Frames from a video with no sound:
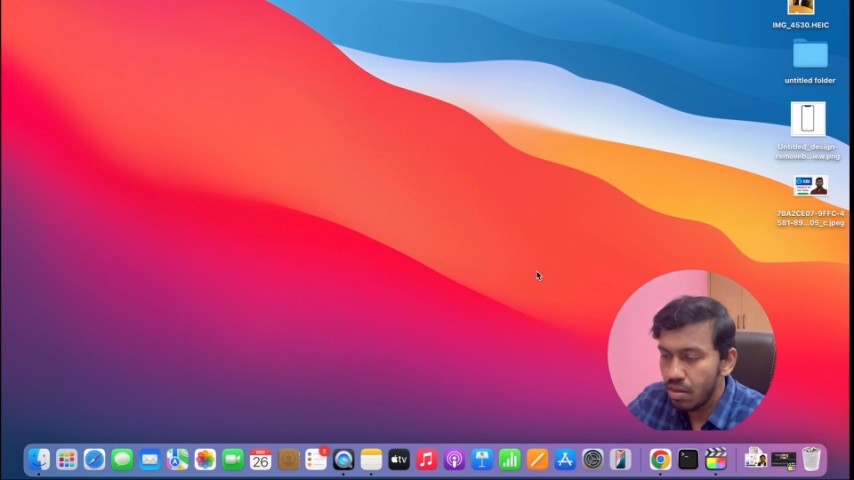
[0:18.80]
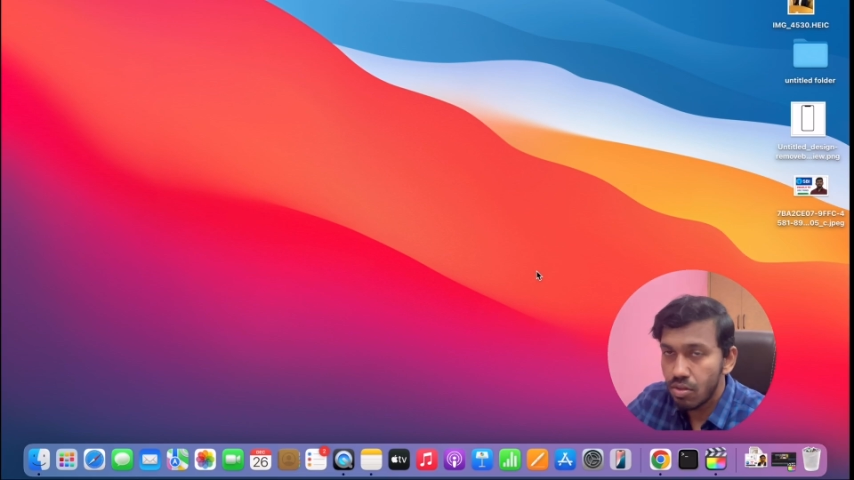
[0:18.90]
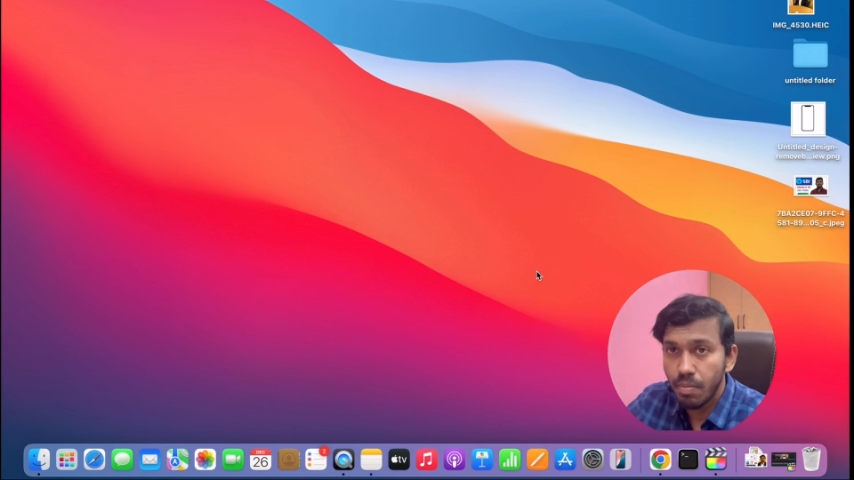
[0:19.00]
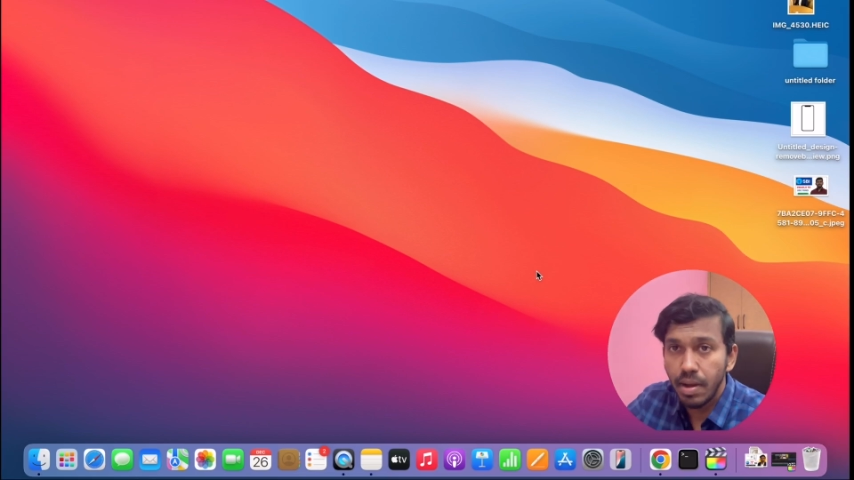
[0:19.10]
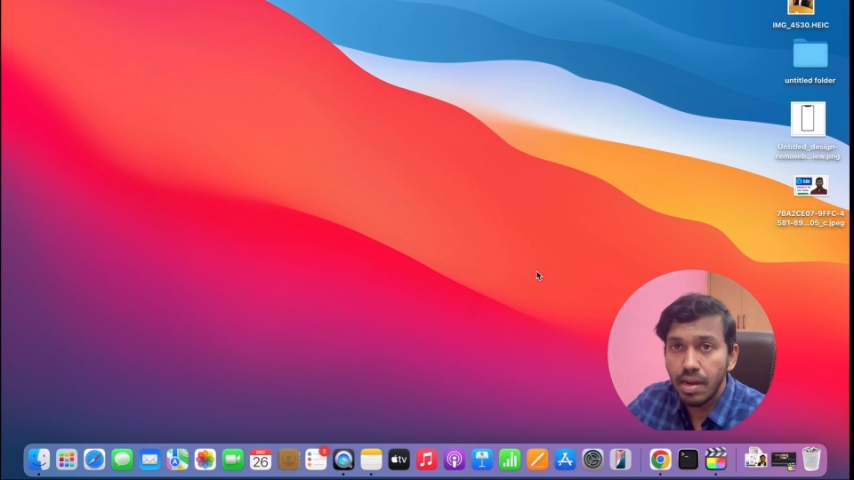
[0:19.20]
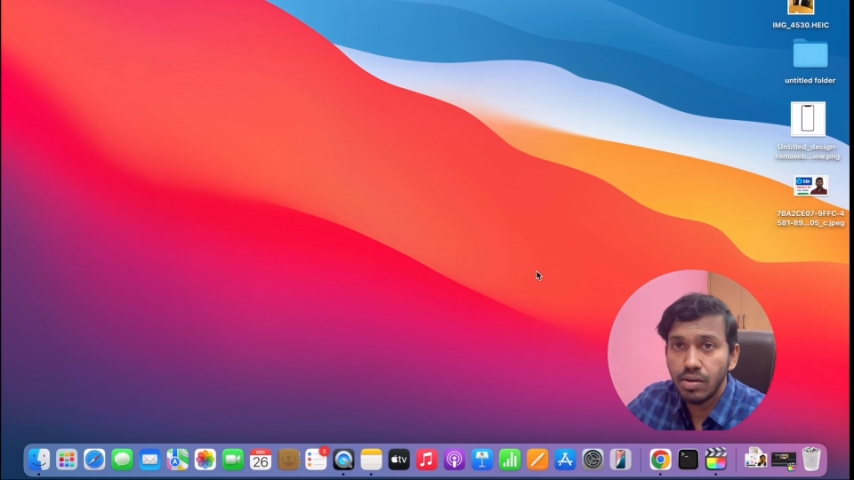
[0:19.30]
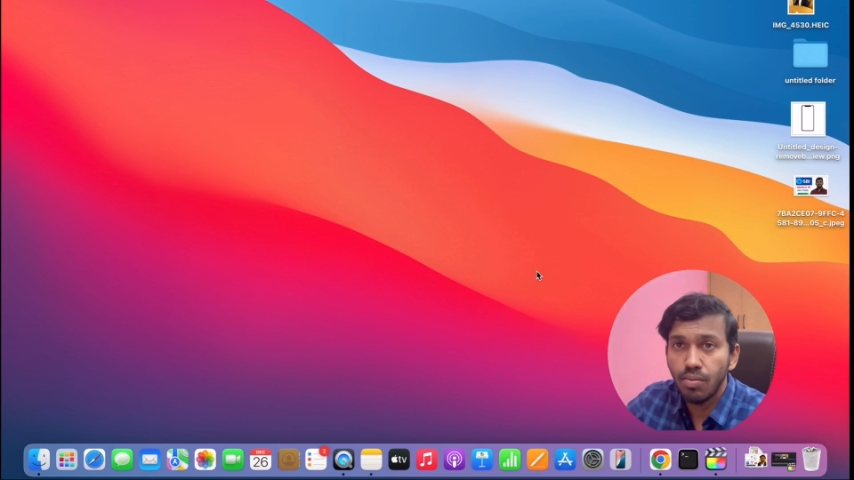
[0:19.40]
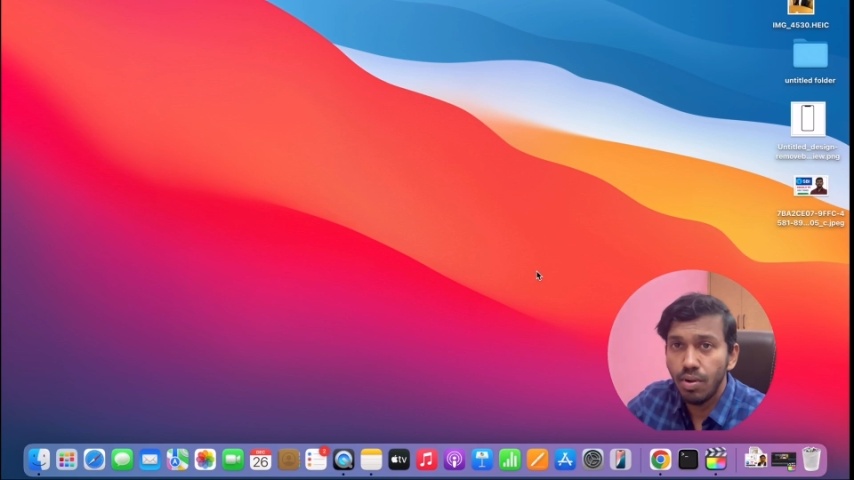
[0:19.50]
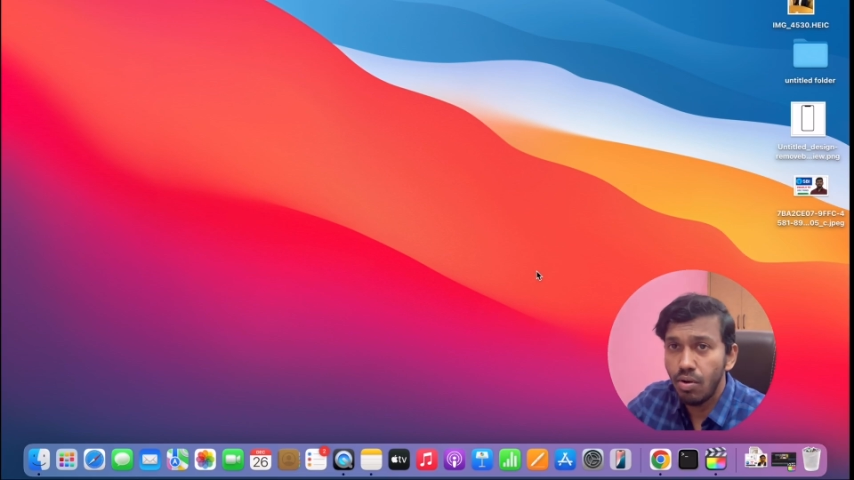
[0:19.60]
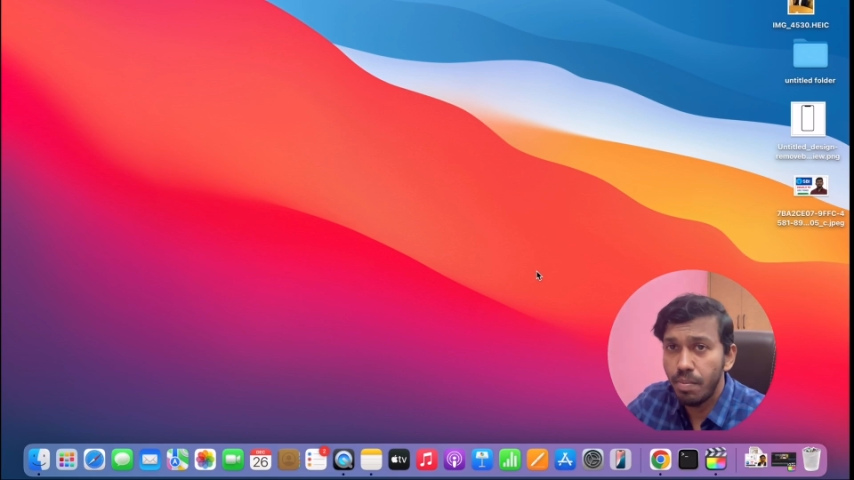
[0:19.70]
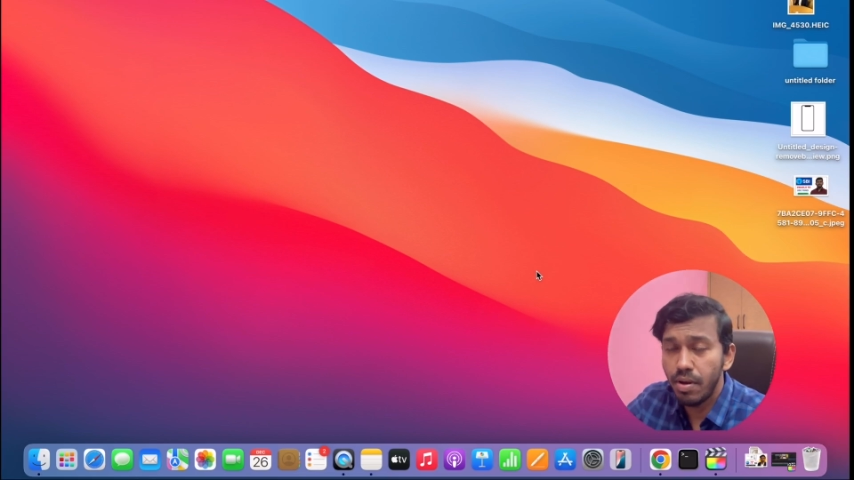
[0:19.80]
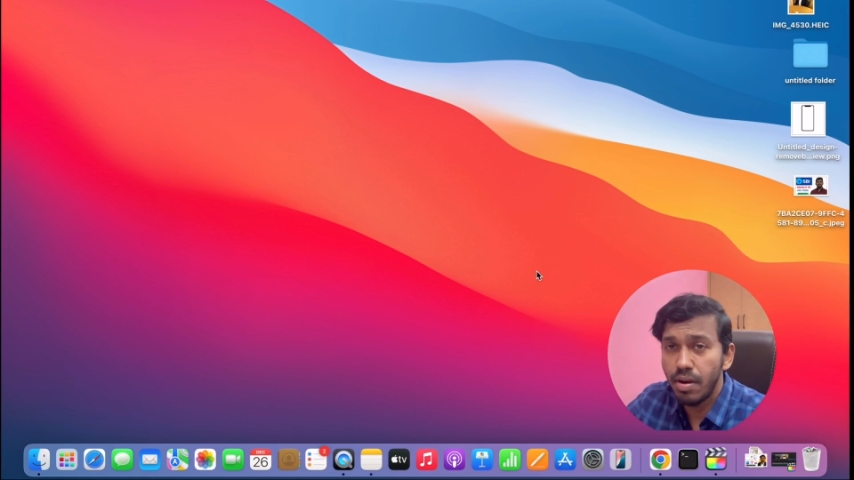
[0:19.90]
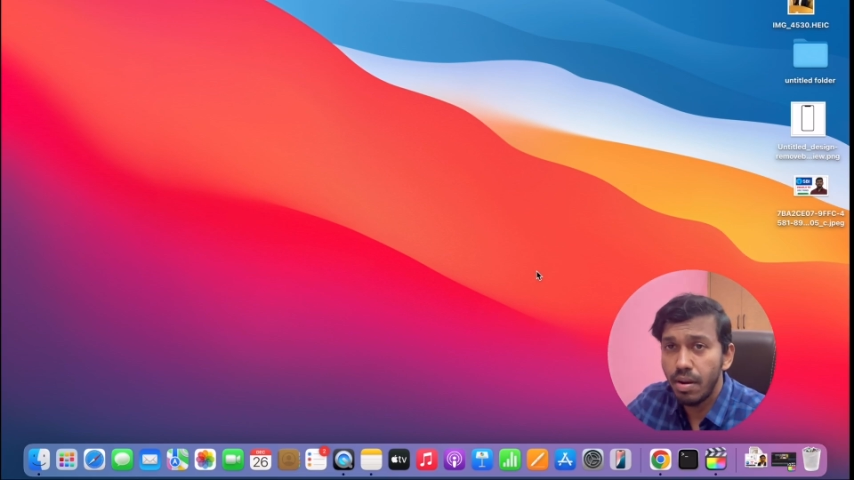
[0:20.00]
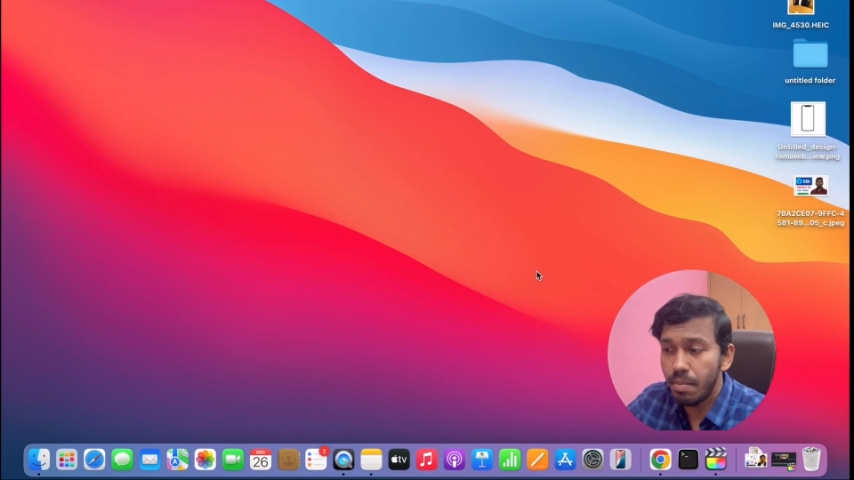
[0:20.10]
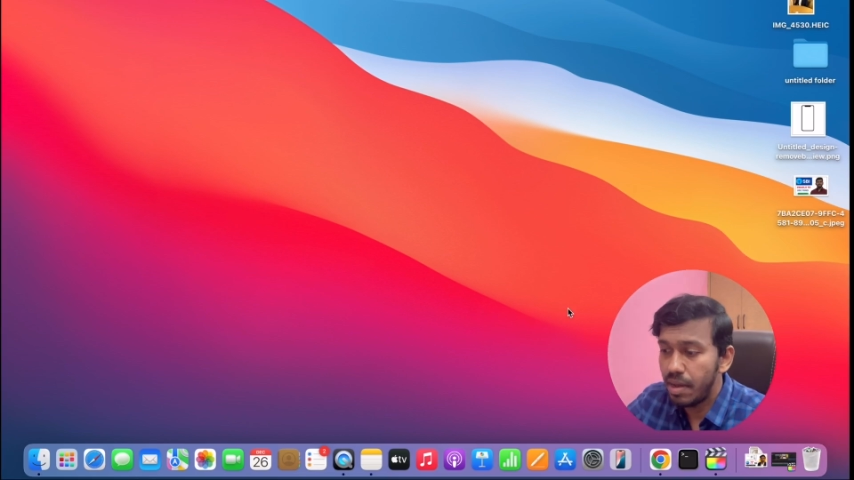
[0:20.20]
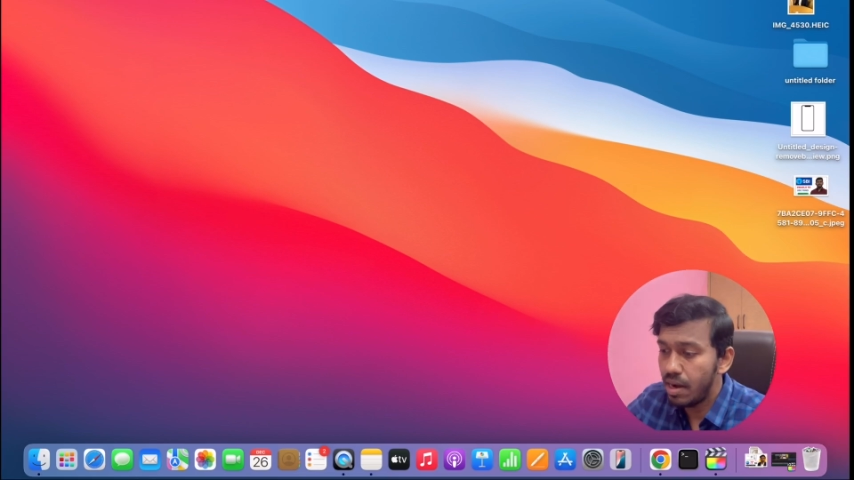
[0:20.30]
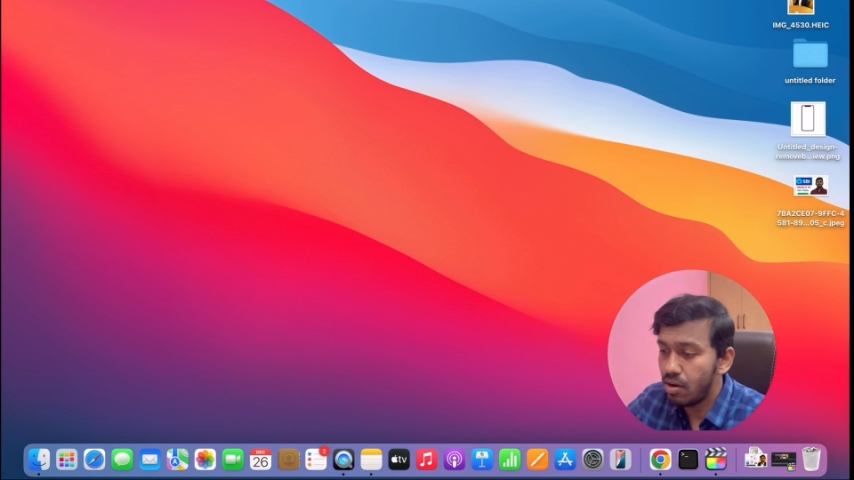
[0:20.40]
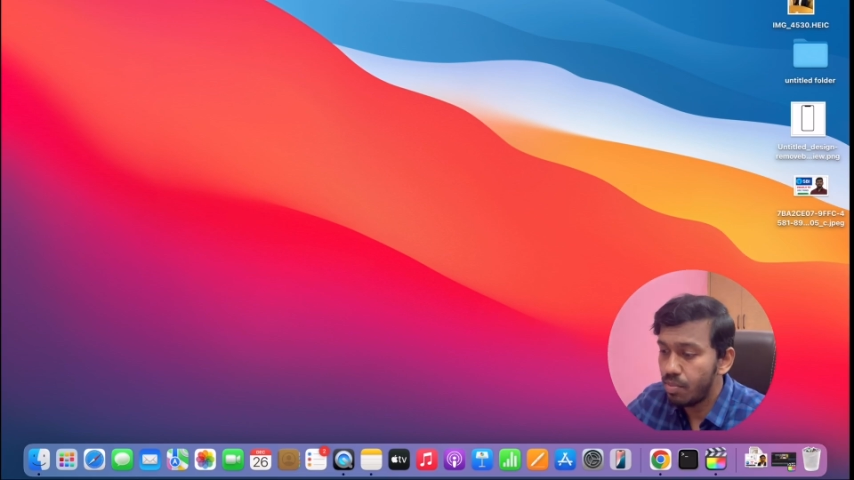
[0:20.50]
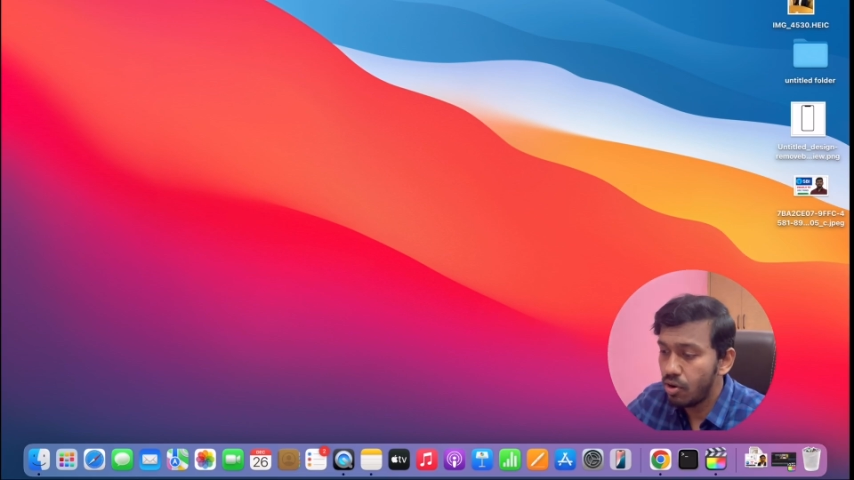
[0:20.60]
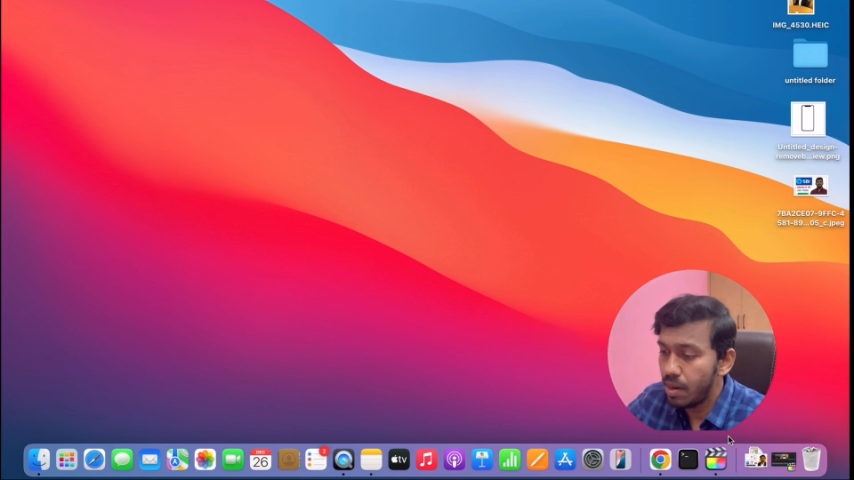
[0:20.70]
So first we'll open Final
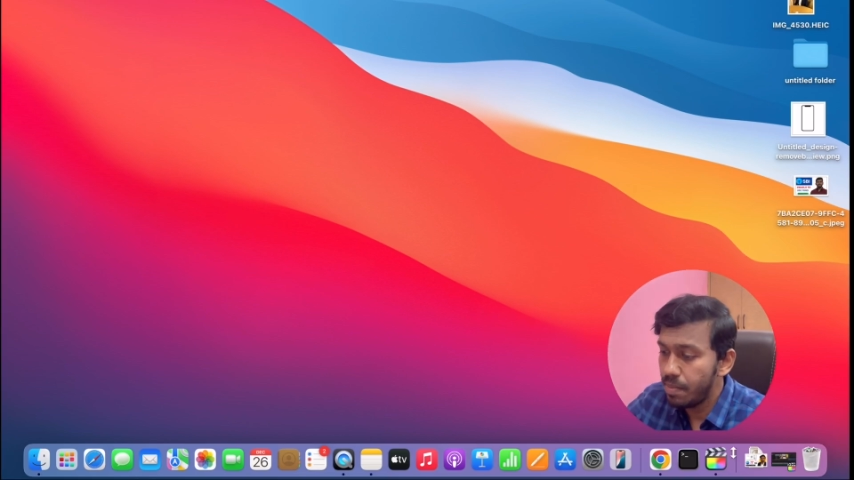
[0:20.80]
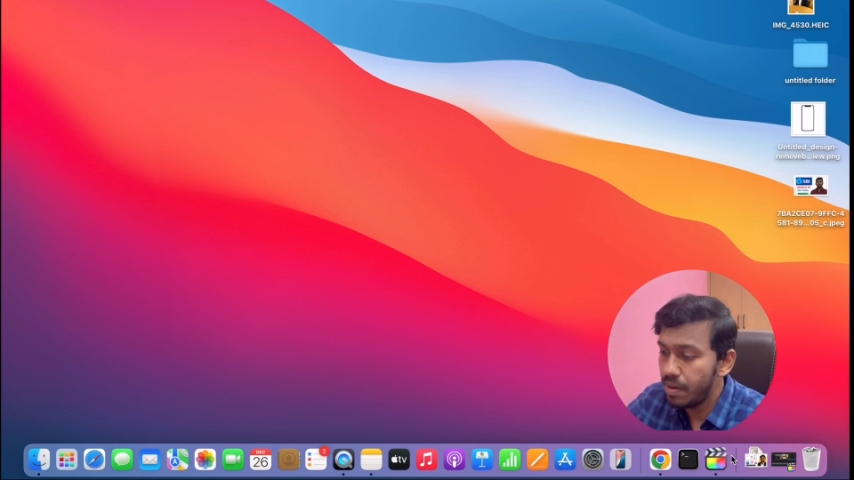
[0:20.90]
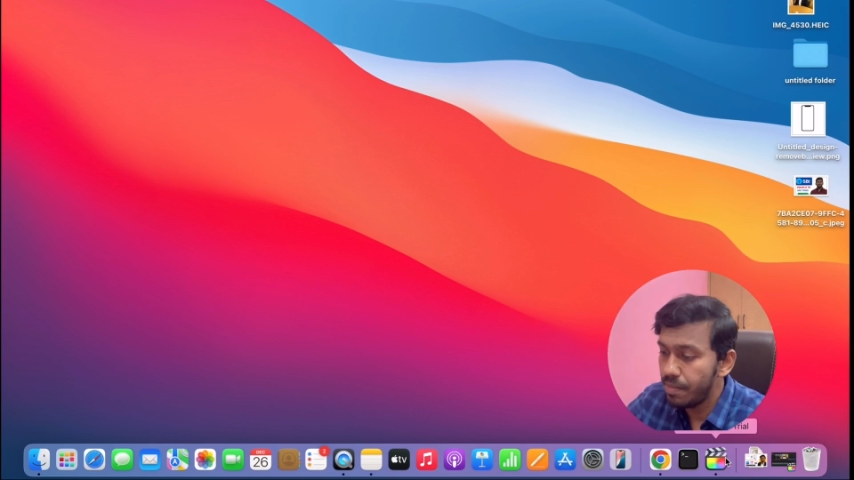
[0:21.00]
Cut Pro app.